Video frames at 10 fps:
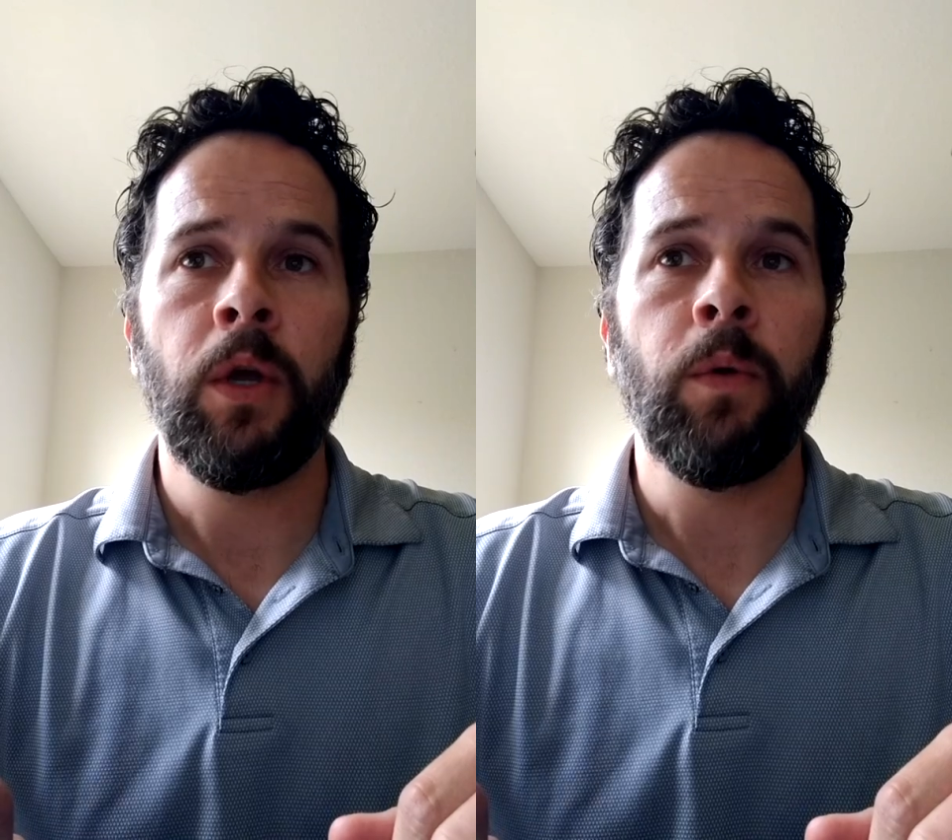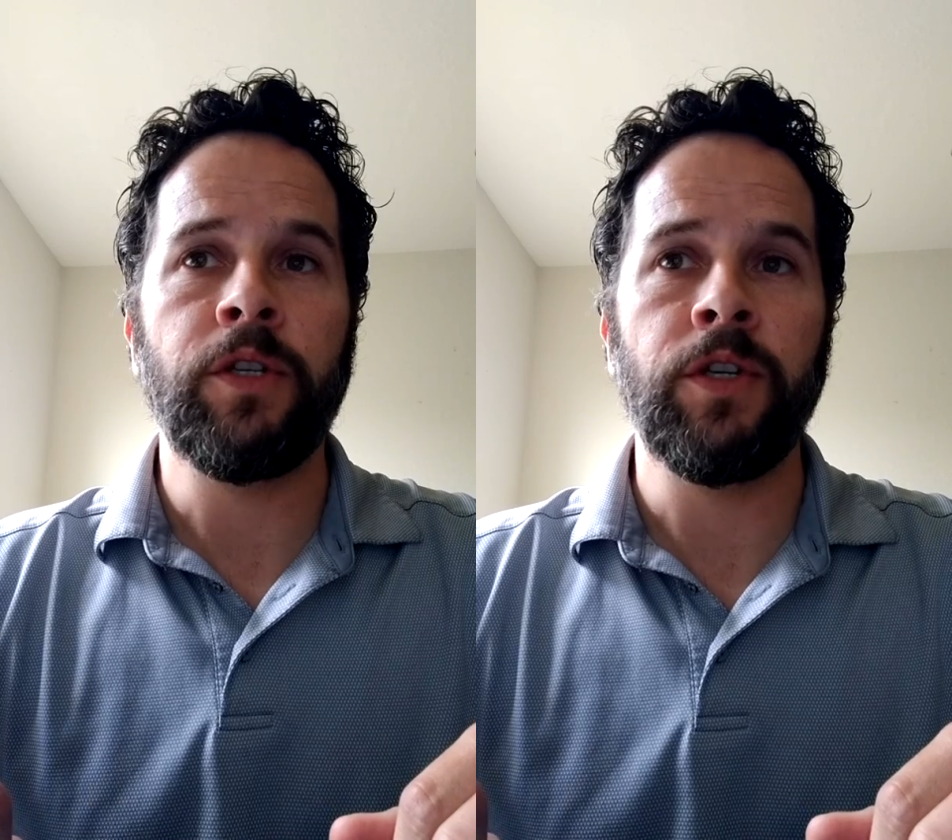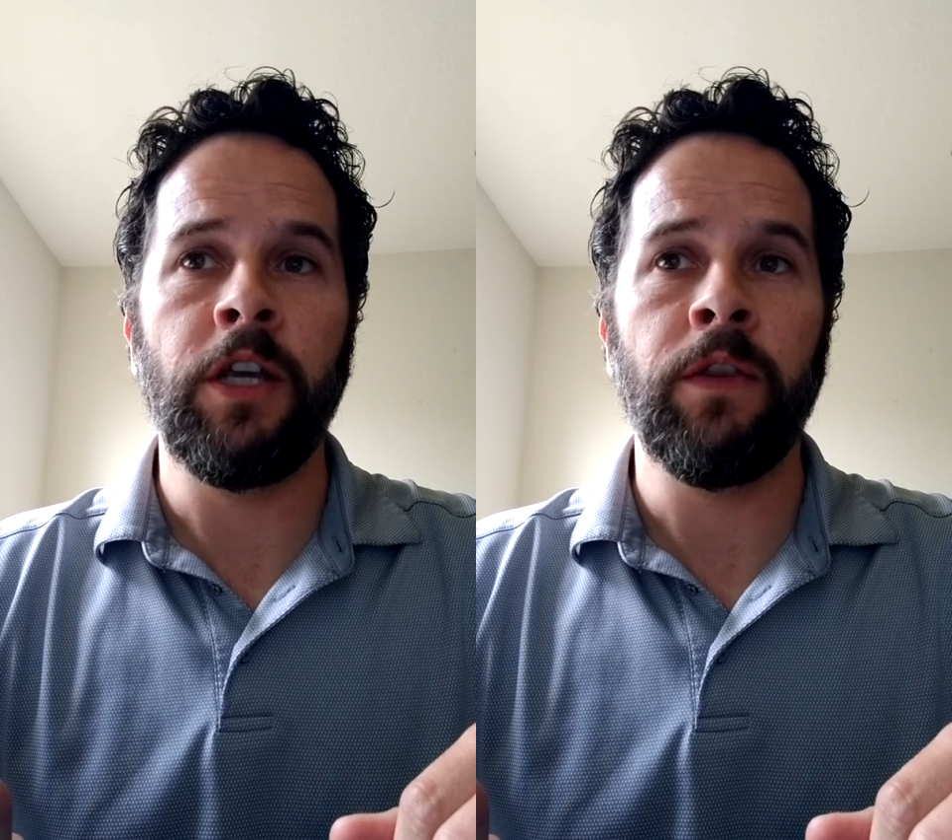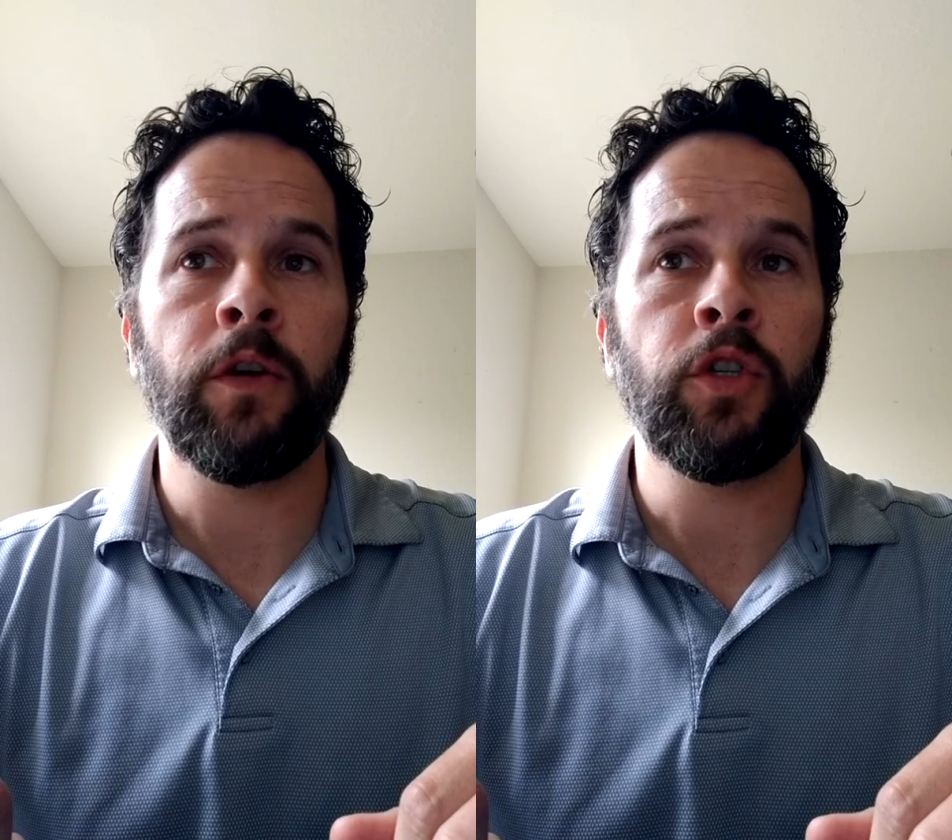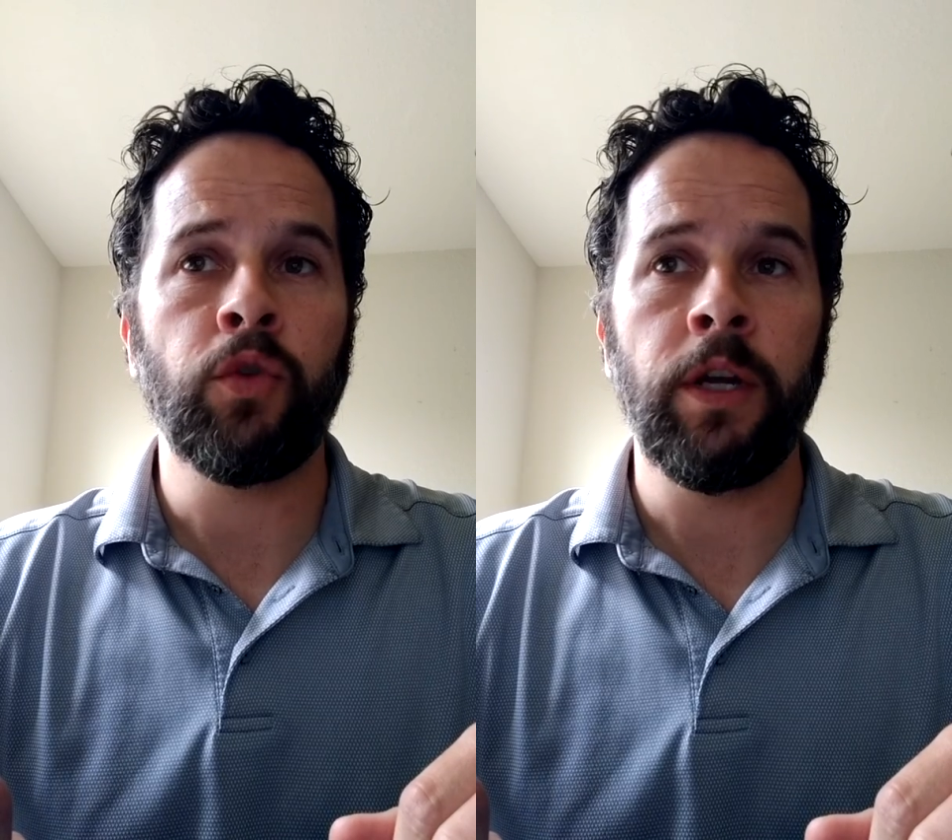which is either
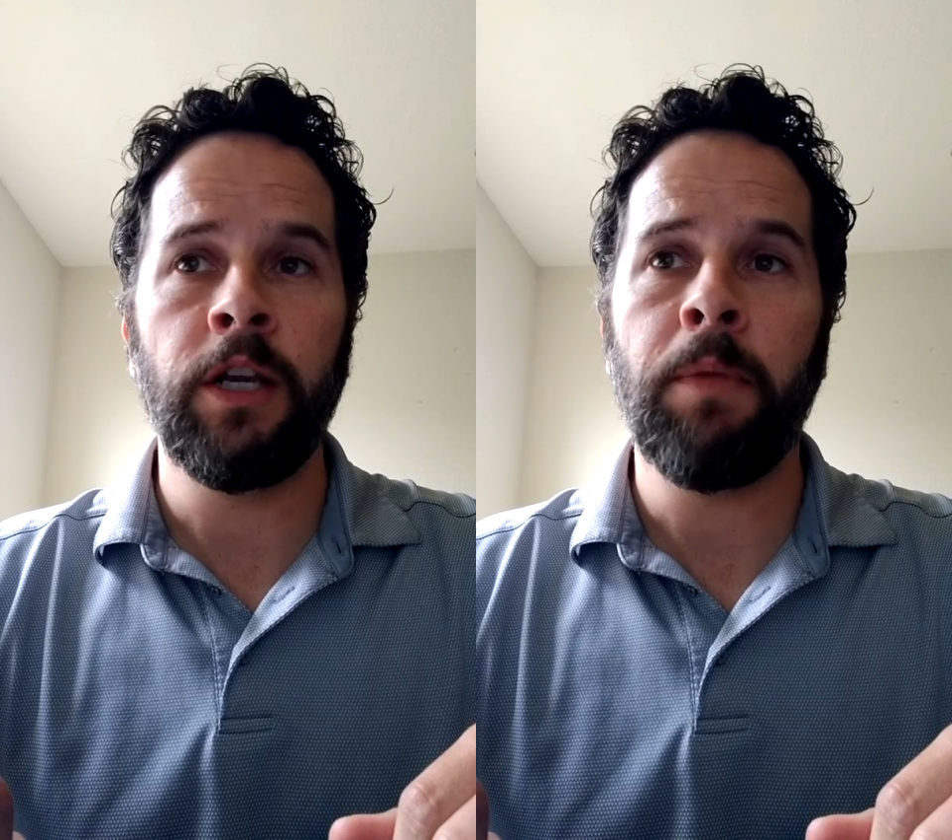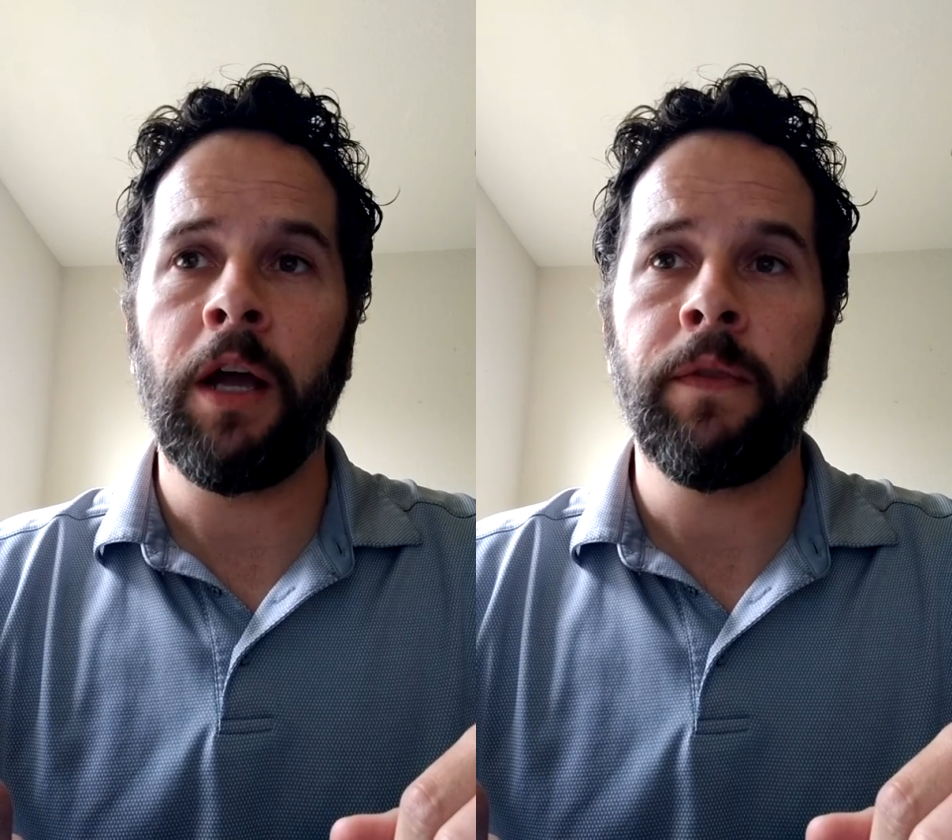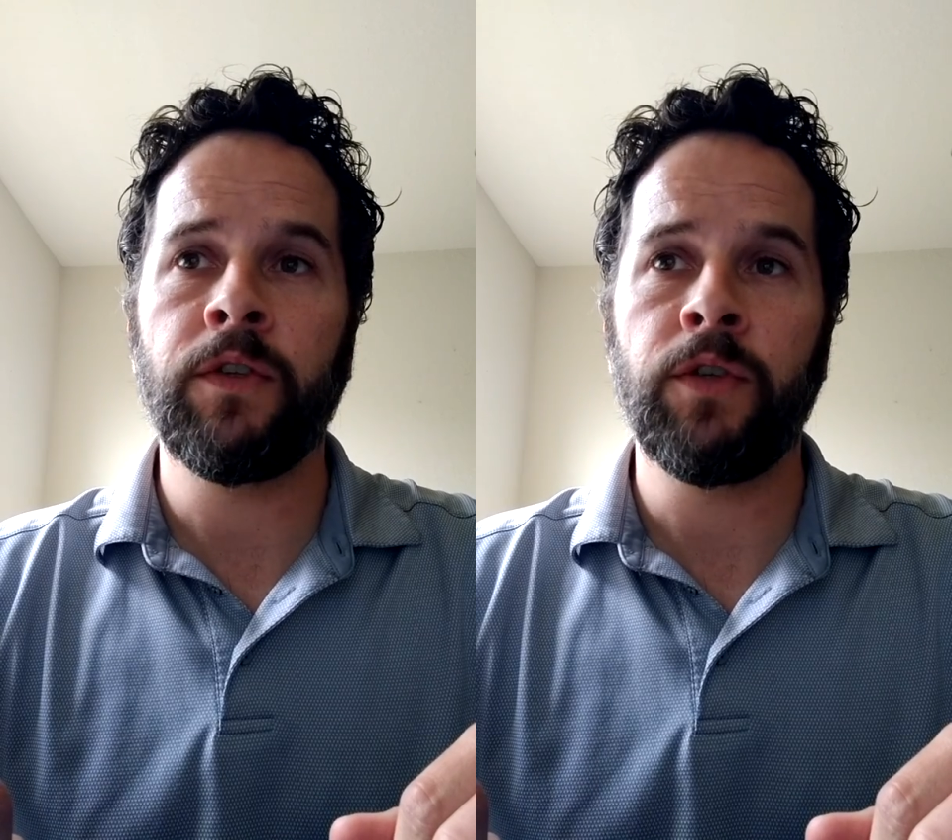excreted by the